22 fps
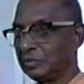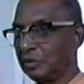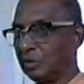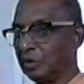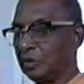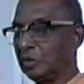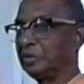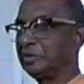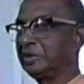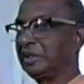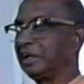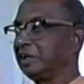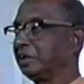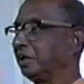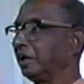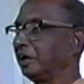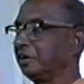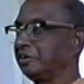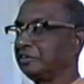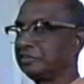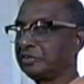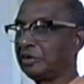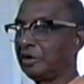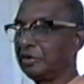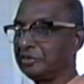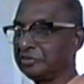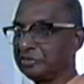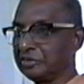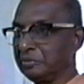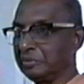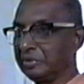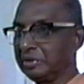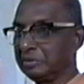Oh, that gun shot
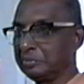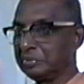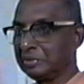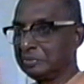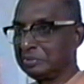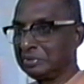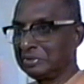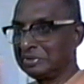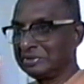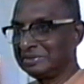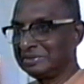so many people.